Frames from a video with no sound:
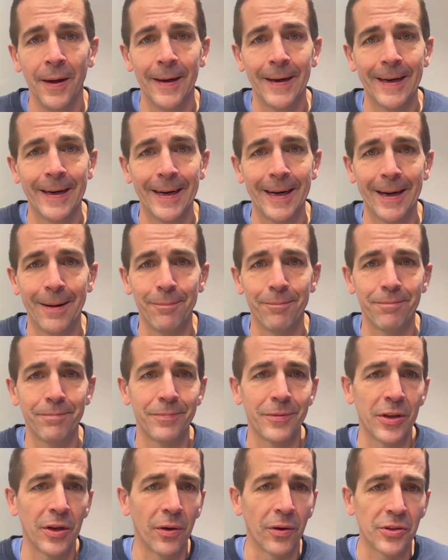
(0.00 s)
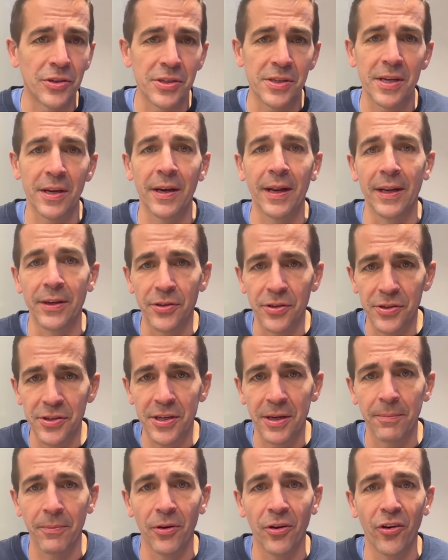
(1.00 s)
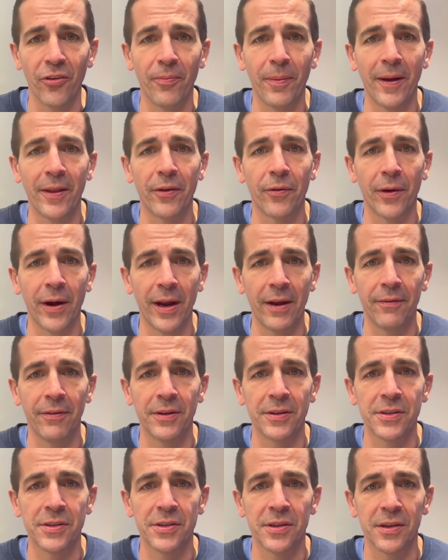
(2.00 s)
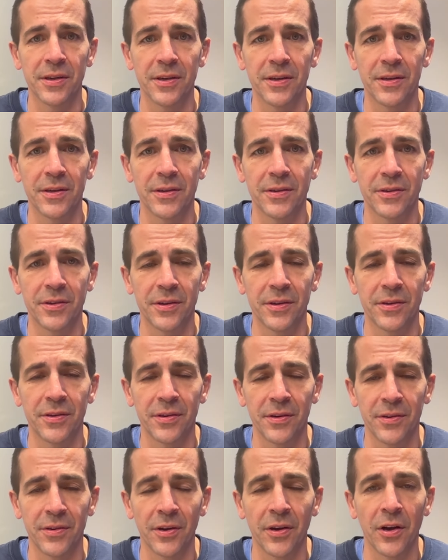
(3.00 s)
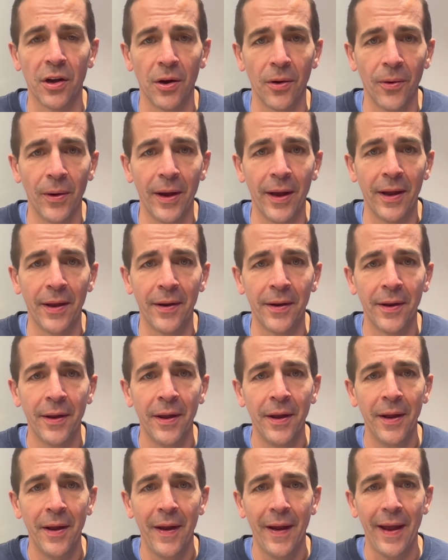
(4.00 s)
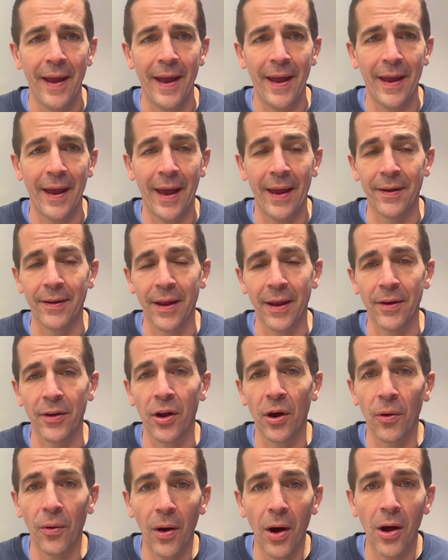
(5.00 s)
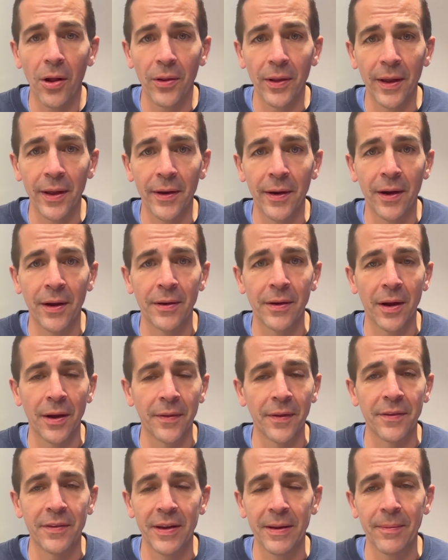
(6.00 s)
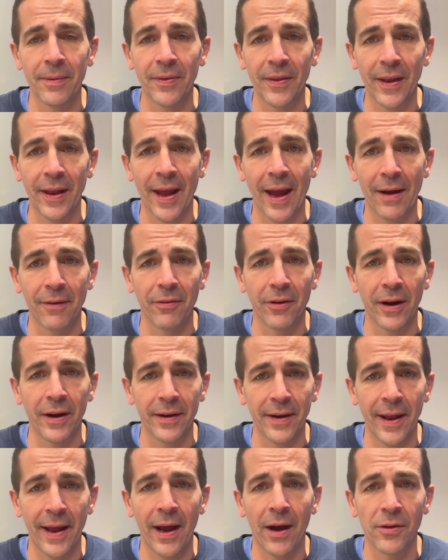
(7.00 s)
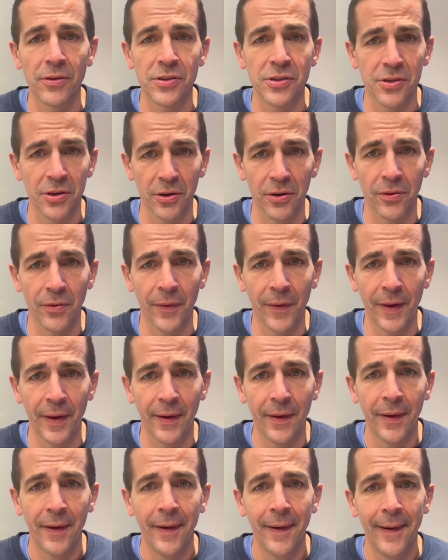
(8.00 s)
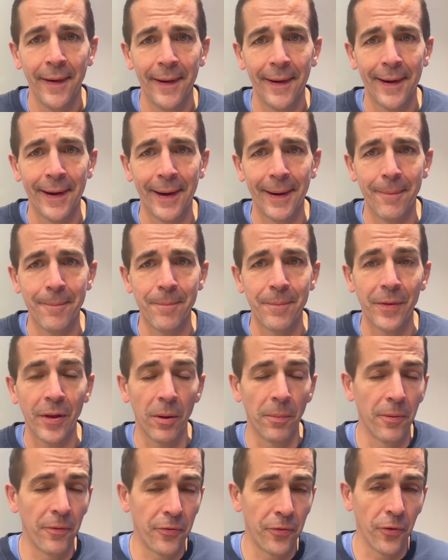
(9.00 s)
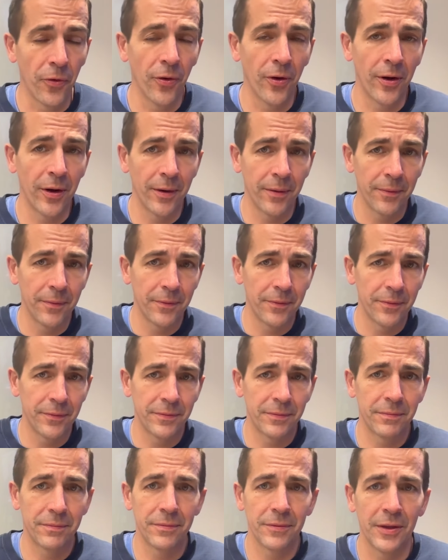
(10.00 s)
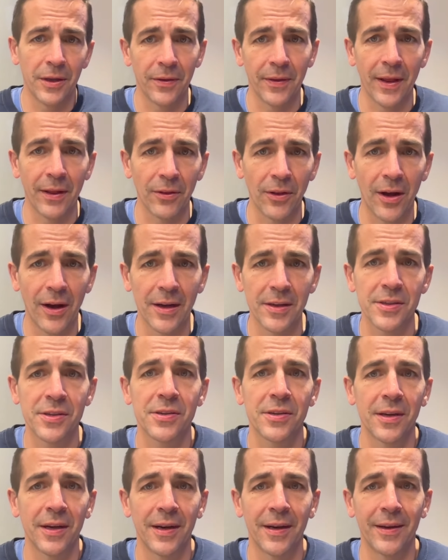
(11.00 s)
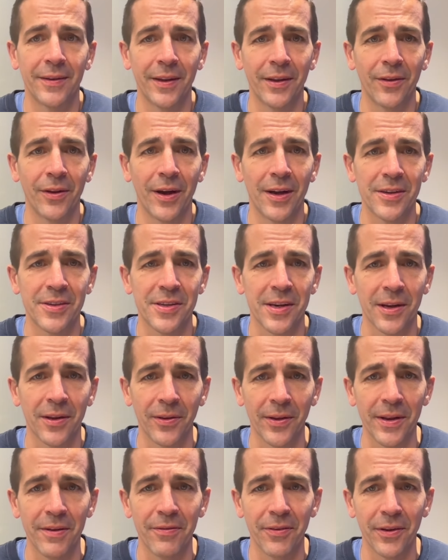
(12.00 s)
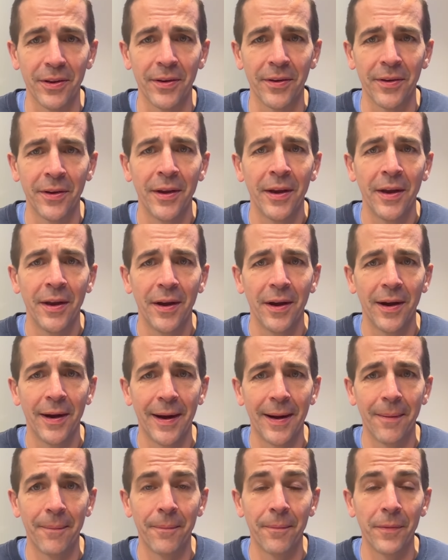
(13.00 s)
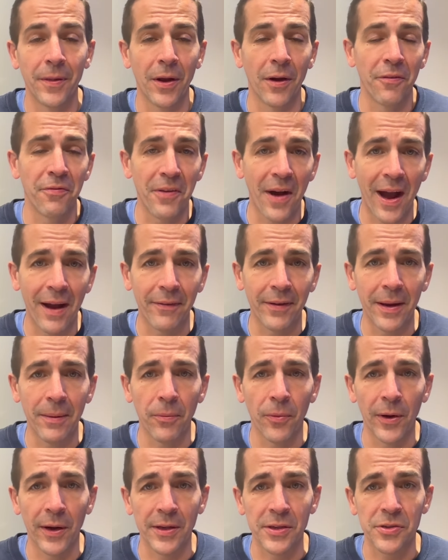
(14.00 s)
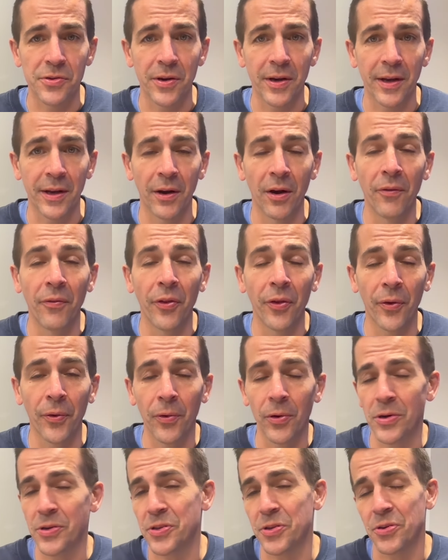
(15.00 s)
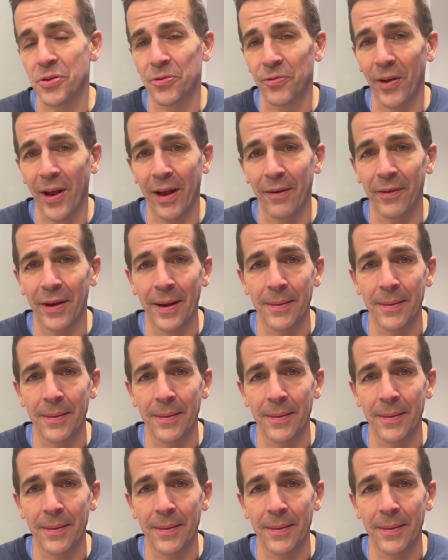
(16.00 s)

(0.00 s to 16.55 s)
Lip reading: you know, it's just an interesting move by the Ravens to go in and go all in on the team that they have right now. Certainly, you know, before, you know, they lost in Cleveland, you know, 5-game winning streak. And over the course of those 5